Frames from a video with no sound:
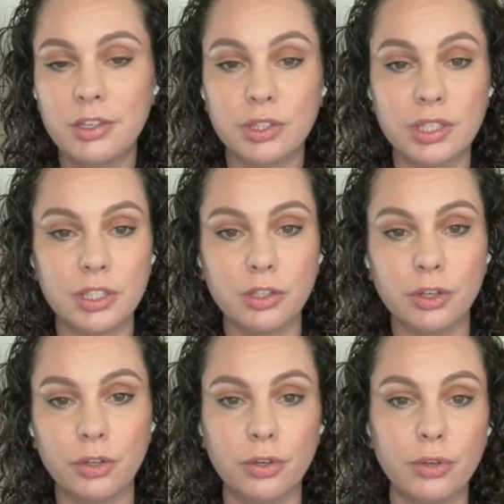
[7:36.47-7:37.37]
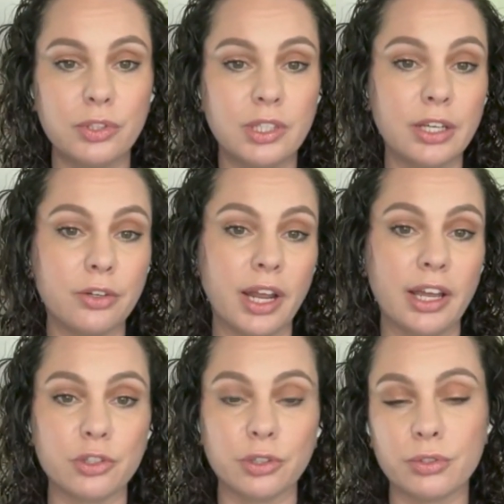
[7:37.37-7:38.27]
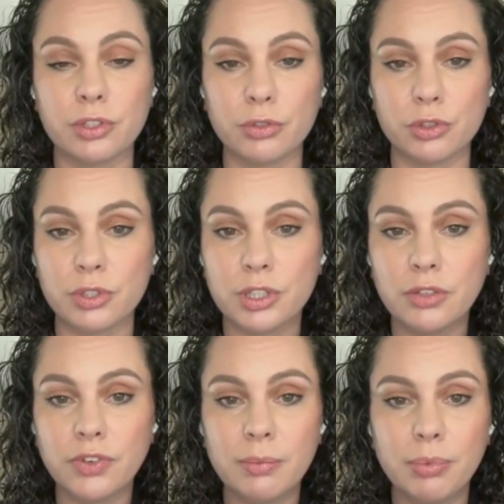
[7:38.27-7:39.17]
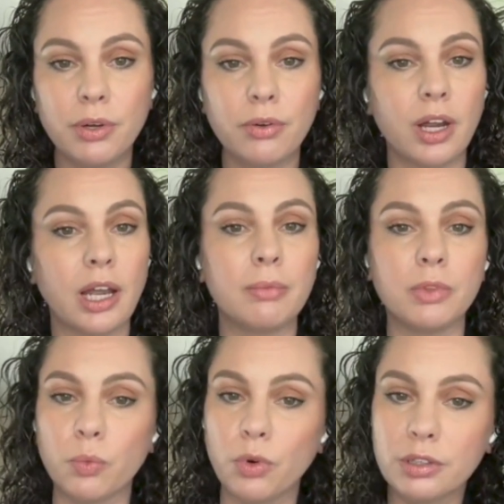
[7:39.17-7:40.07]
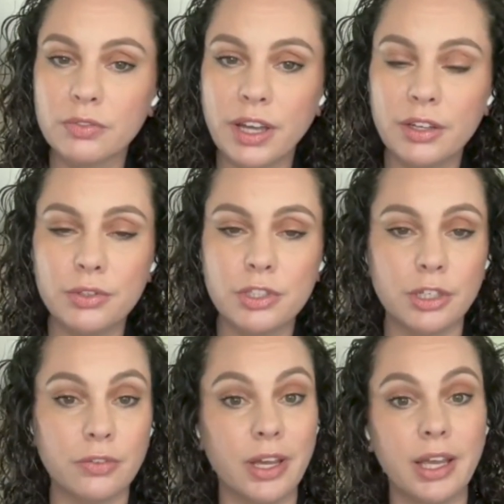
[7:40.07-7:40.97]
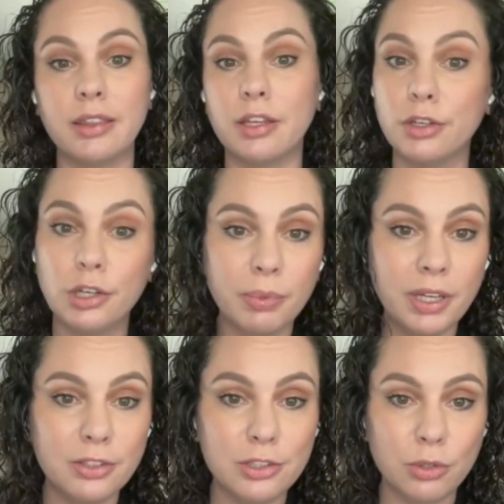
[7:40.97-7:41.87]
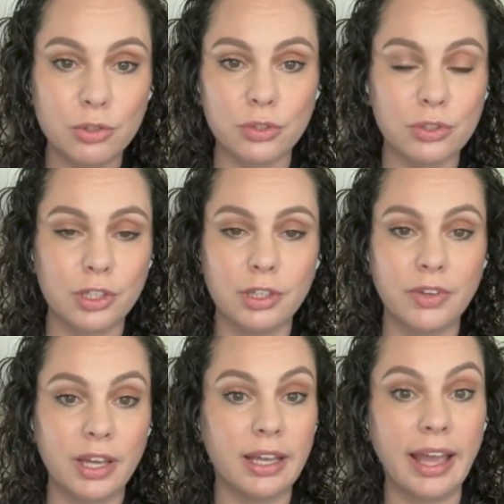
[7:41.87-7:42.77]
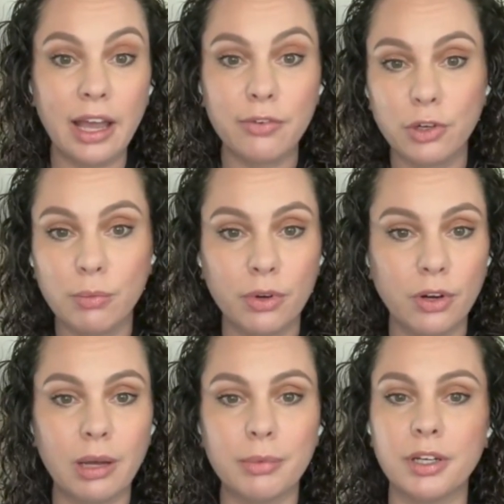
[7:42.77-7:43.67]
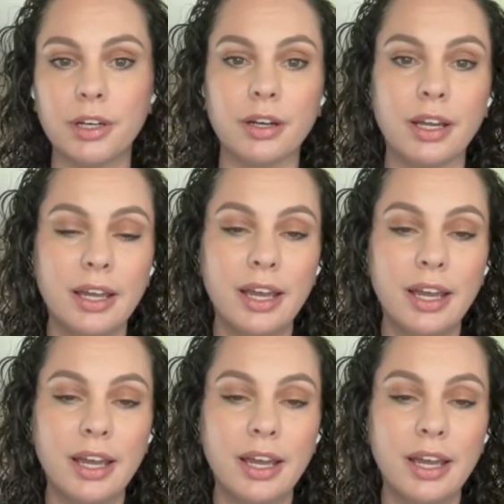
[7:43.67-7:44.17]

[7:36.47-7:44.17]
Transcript: So this includes the International Social Survey Program, the World Value Survey, the European Social Survey, Afrobarometer,